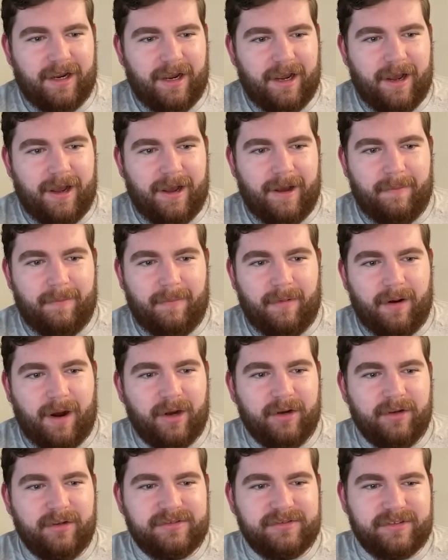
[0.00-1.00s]
Um, are
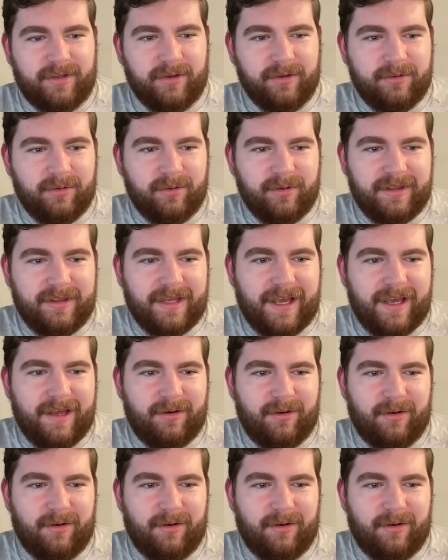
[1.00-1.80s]
you still doing that,